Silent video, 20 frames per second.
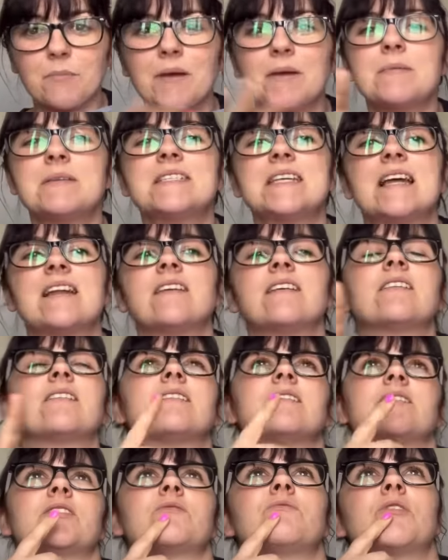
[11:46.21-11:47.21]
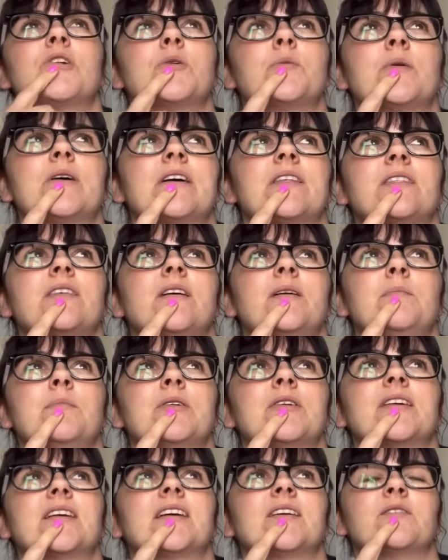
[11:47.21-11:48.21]
Maybe delicate's the right word that I'm
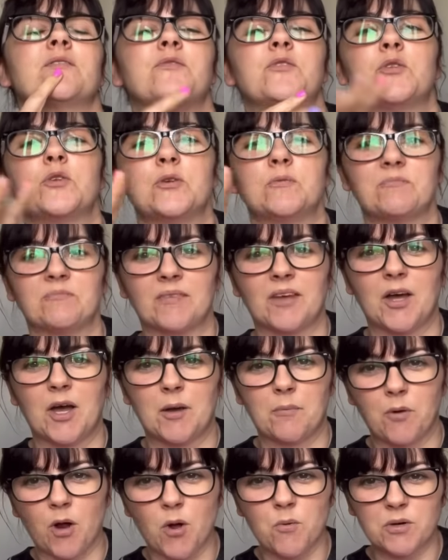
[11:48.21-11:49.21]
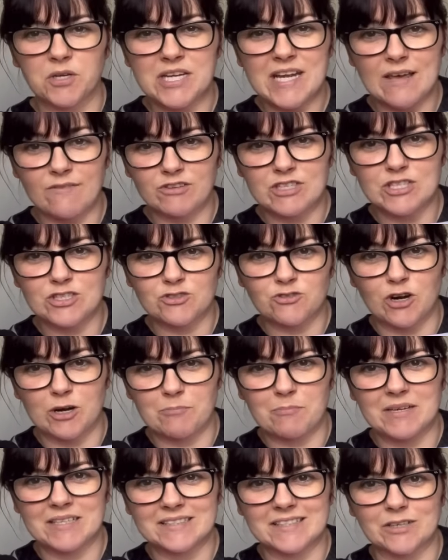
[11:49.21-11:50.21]
looking for. I would never
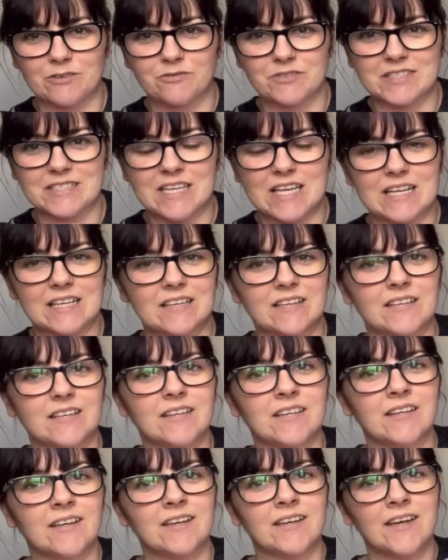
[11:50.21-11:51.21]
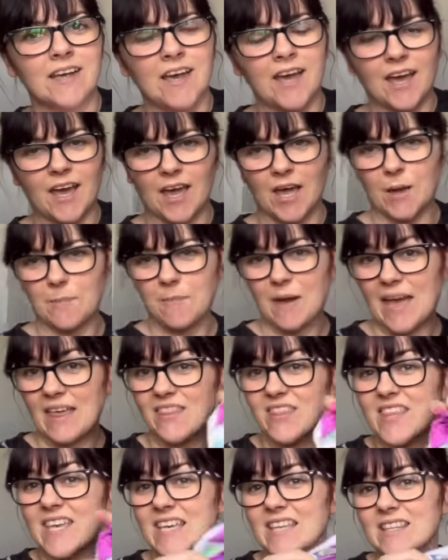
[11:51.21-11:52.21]
describe myself as delicate.
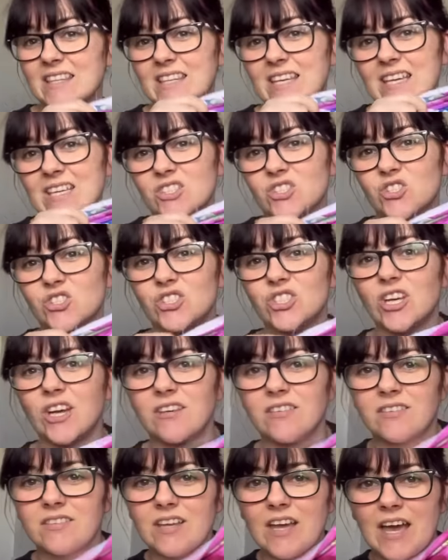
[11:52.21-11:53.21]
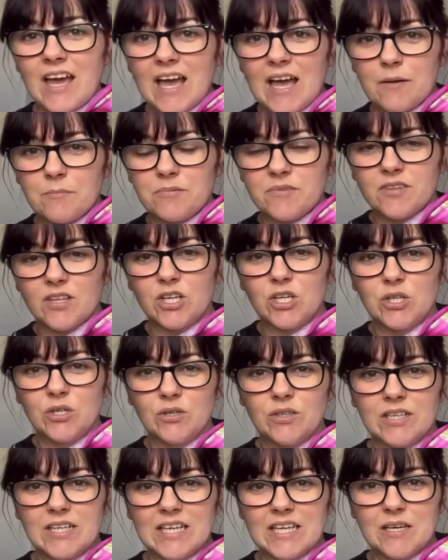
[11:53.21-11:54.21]
And this is just
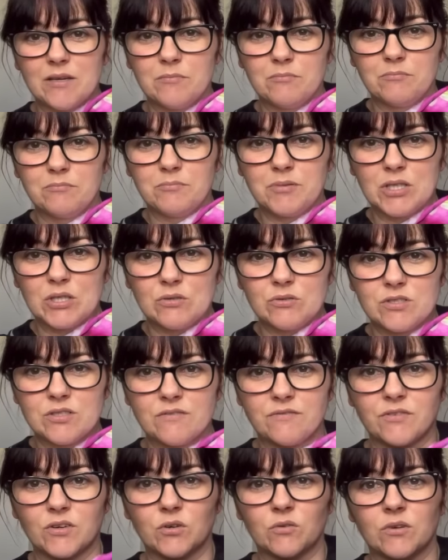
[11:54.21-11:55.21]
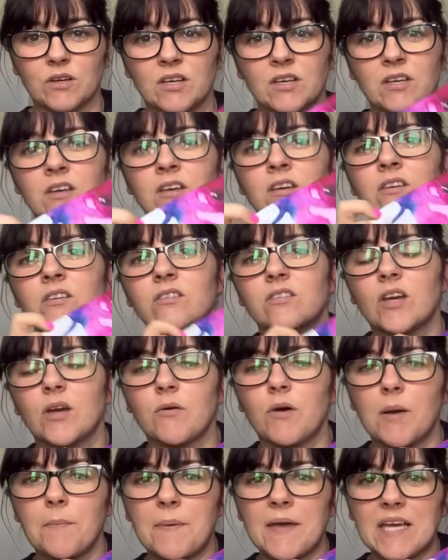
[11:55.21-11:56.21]
absolutely beautiful.
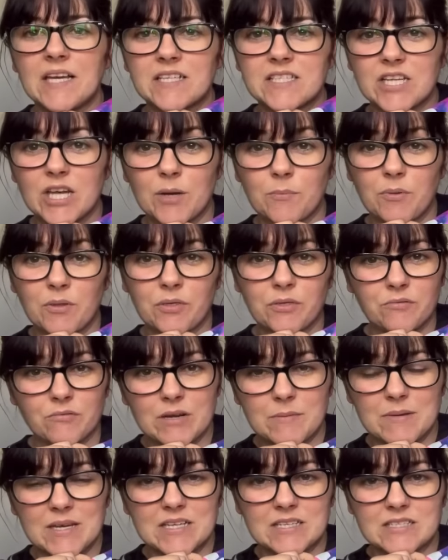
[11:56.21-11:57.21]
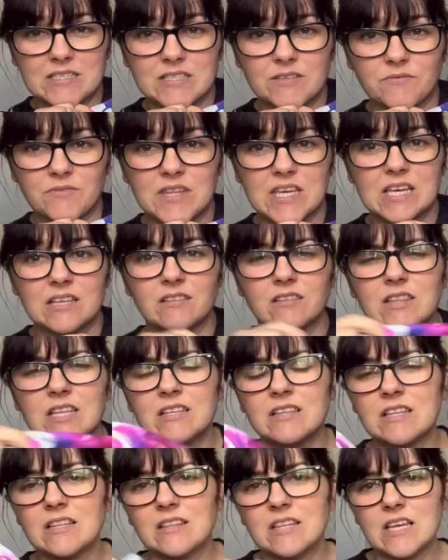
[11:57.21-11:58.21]
So I picked up 3 meters of this.
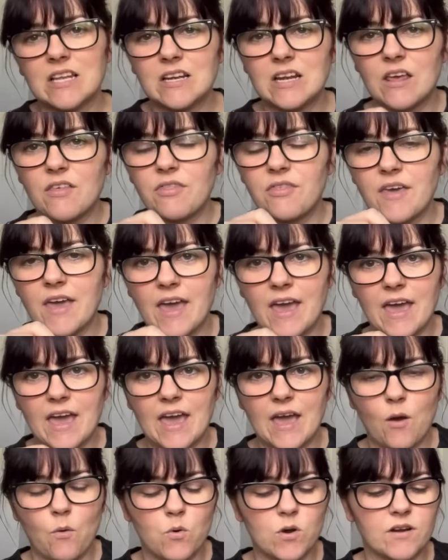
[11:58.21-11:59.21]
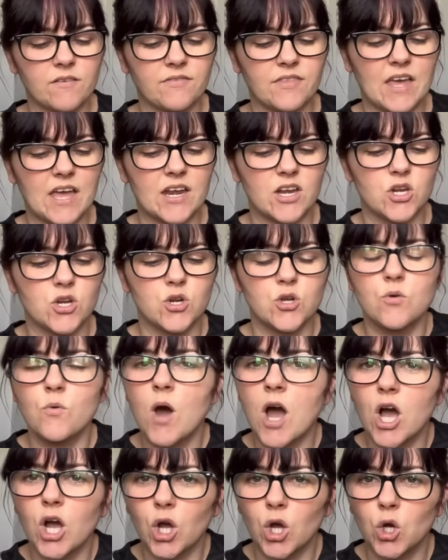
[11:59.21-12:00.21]
This is in their, one of their
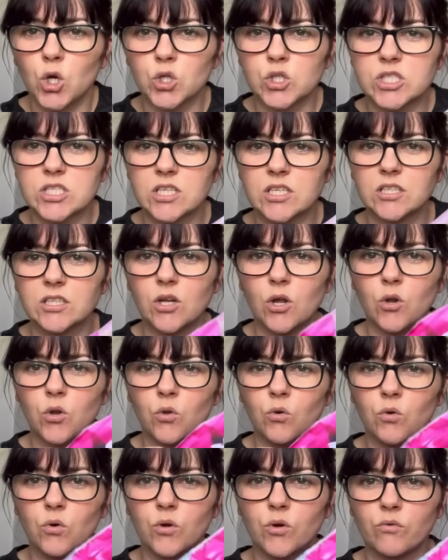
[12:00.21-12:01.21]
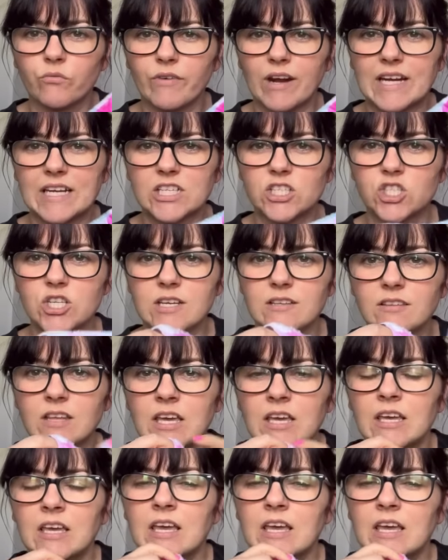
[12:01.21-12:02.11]
newer cotton lawn ranges.